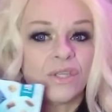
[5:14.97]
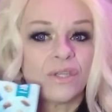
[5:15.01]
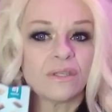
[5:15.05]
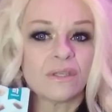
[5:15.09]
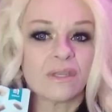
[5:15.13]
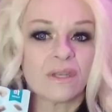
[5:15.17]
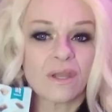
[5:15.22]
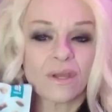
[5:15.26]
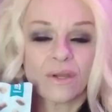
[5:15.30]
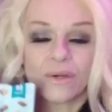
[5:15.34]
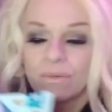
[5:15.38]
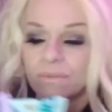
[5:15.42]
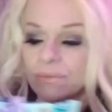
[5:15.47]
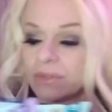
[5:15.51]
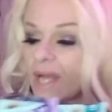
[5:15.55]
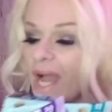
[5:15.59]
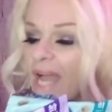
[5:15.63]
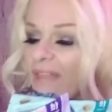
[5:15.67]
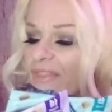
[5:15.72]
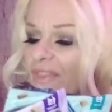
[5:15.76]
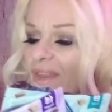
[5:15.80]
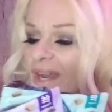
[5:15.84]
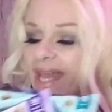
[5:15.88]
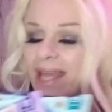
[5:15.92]
you know,
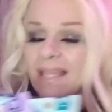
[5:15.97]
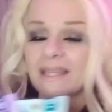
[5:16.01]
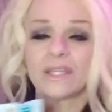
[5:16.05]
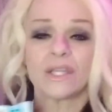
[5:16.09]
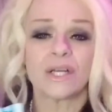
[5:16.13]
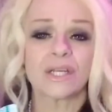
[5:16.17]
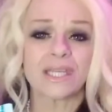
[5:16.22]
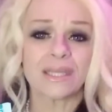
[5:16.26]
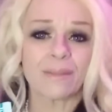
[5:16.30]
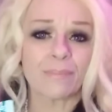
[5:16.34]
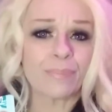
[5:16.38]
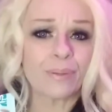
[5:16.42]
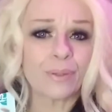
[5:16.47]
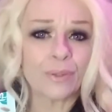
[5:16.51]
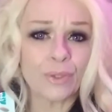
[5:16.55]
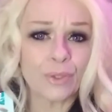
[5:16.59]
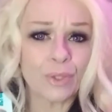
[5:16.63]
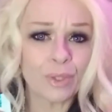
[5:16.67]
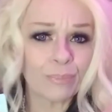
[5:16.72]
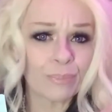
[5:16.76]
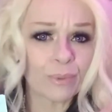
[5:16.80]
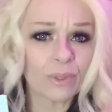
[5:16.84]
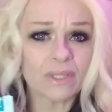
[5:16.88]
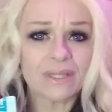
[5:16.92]
not that I look at
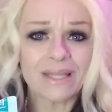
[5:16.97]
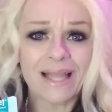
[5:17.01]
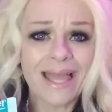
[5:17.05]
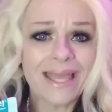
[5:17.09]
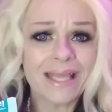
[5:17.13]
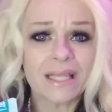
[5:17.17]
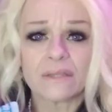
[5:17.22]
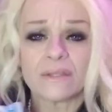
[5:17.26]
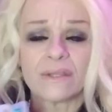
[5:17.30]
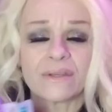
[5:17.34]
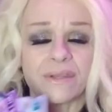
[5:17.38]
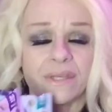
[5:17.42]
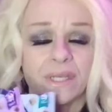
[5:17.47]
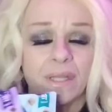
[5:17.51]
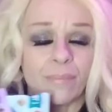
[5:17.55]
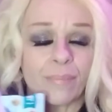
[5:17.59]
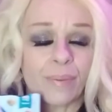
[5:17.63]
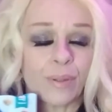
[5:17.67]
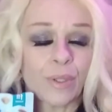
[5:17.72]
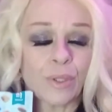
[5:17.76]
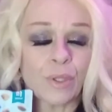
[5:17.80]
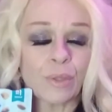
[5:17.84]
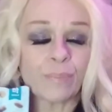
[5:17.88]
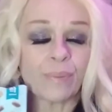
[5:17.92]
poop or like looking
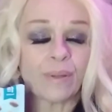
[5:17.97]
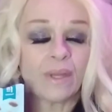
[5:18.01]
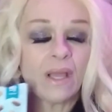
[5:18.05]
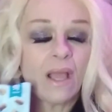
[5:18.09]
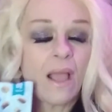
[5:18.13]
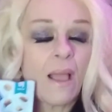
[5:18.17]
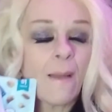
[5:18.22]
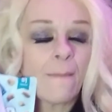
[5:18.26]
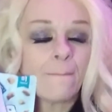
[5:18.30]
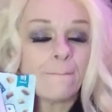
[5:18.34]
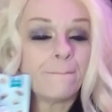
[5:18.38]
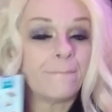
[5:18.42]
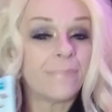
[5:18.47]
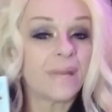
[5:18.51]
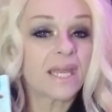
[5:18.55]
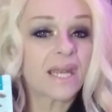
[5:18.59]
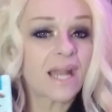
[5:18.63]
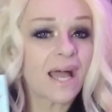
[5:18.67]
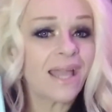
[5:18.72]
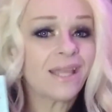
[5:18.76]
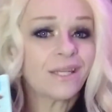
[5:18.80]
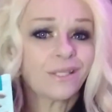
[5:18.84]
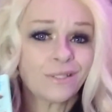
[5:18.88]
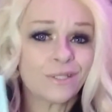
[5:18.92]
at poop, but
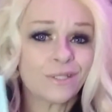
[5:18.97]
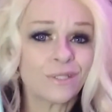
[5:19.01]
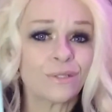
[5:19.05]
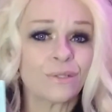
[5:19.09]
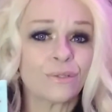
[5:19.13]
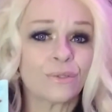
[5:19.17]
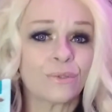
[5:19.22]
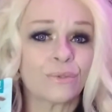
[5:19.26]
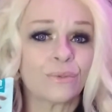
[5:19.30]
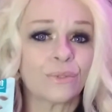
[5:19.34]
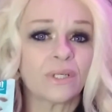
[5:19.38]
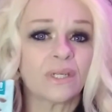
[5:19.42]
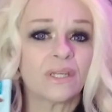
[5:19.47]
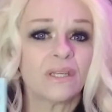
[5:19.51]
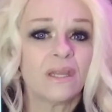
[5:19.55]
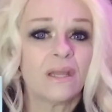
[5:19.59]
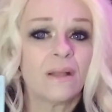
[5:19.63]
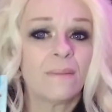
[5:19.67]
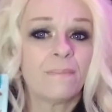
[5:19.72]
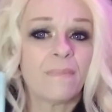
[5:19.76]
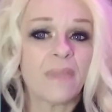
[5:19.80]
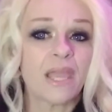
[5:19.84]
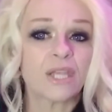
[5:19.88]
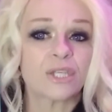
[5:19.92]
I do
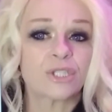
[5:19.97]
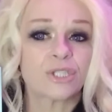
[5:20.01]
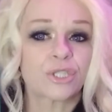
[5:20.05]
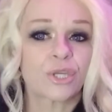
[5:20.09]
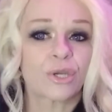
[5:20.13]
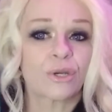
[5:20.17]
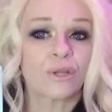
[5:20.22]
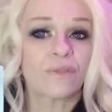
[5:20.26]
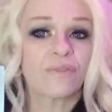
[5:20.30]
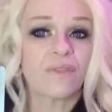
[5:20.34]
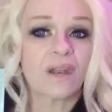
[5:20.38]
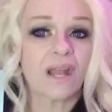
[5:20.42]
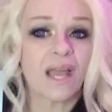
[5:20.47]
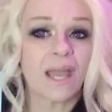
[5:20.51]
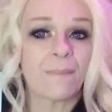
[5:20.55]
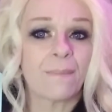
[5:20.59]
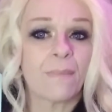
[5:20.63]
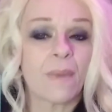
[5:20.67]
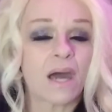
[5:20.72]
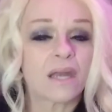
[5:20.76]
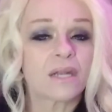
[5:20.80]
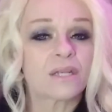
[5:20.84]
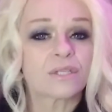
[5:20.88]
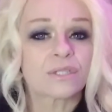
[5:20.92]
make sure that I
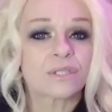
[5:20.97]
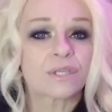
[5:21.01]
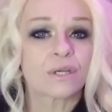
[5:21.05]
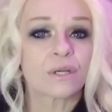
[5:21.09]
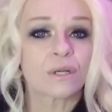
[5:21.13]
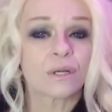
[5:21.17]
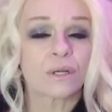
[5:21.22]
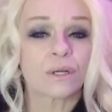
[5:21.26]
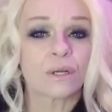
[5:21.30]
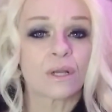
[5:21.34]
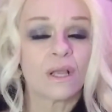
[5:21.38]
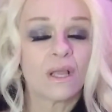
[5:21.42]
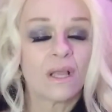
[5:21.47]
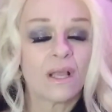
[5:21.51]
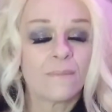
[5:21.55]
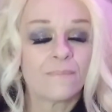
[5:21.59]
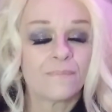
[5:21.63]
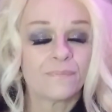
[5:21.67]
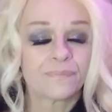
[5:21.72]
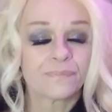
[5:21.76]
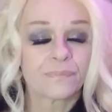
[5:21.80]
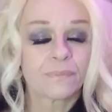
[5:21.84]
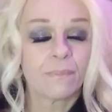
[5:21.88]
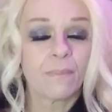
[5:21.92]
monitor
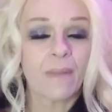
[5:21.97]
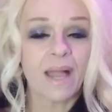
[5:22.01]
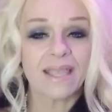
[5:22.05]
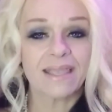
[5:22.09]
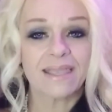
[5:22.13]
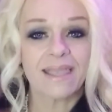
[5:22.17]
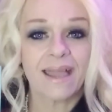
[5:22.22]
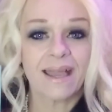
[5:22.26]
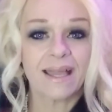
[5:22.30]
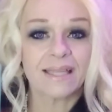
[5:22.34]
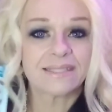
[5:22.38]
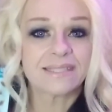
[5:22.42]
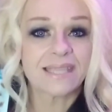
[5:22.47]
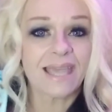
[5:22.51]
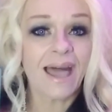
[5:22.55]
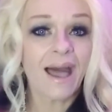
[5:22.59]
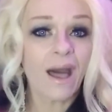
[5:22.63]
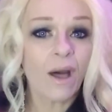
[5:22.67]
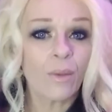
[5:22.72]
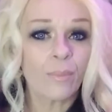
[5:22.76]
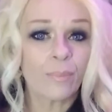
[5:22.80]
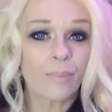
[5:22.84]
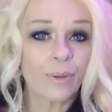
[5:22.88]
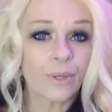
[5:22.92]
my cat's
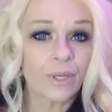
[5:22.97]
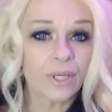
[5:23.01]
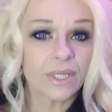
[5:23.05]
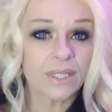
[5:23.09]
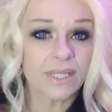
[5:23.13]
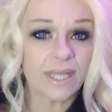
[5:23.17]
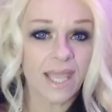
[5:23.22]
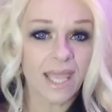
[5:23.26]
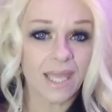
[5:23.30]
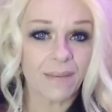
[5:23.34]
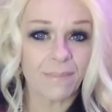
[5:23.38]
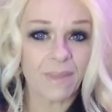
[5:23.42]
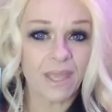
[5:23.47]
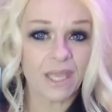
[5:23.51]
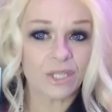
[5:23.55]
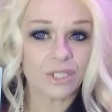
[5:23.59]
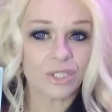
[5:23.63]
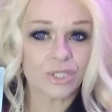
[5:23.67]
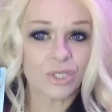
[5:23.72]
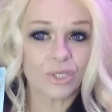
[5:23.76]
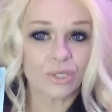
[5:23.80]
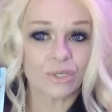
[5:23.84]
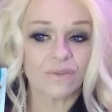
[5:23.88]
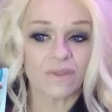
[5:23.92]
output and make
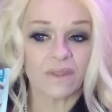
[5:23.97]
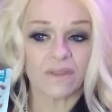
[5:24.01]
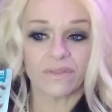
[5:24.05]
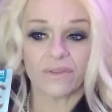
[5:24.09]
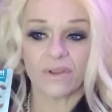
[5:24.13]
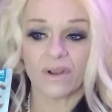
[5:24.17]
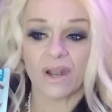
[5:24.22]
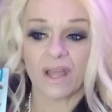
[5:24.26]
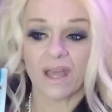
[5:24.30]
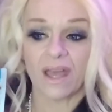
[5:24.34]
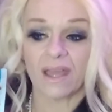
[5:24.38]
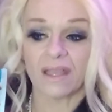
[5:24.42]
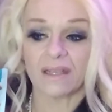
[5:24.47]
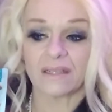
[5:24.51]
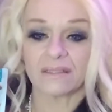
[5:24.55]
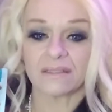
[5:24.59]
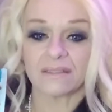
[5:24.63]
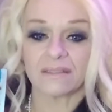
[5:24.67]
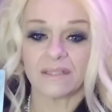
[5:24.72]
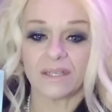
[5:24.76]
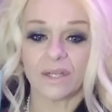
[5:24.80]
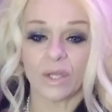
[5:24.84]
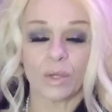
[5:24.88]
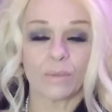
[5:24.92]
sure that they're not,
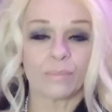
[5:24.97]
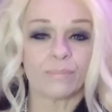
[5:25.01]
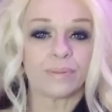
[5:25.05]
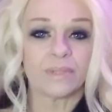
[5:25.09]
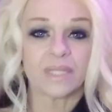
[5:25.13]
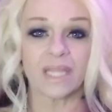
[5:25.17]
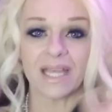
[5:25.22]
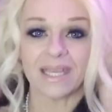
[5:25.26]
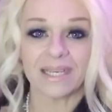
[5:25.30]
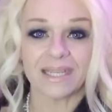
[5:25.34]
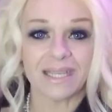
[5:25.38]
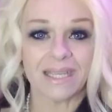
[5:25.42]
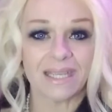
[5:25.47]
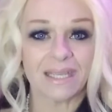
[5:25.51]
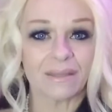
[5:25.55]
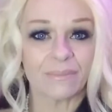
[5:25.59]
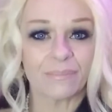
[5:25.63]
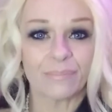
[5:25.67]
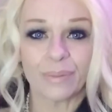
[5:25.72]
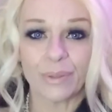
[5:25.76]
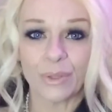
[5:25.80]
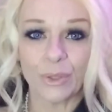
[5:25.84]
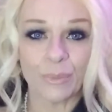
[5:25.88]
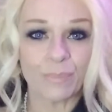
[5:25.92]
you know, bloody,
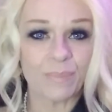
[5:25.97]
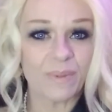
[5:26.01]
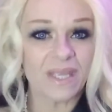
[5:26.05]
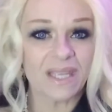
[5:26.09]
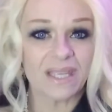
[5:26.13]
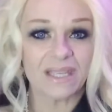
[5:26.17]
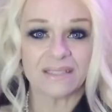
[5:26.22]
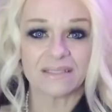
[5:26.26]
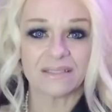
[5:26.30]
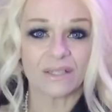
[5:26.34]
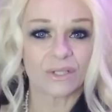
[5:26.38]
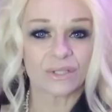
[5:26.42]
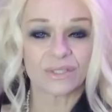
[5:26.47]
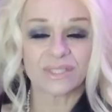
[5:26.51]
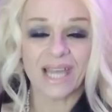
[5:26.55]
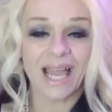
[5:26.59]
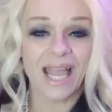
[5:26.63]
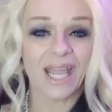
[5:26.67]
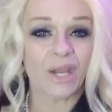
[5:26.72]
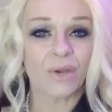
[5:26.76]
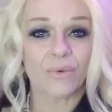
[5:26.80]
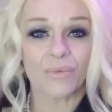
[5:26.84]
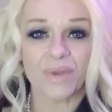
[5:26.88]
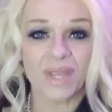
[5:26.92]
poopy, or
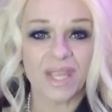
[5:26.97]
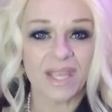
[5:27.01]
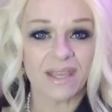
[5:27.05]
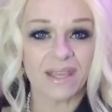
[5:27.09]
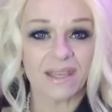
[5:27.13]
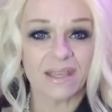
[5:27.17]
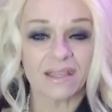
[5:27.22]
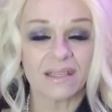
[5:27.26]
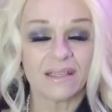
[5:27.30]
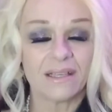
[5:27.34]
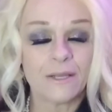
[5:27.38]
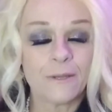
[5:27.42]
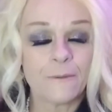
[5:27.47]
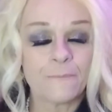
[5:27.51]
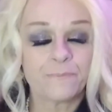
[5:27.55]
diarrhea.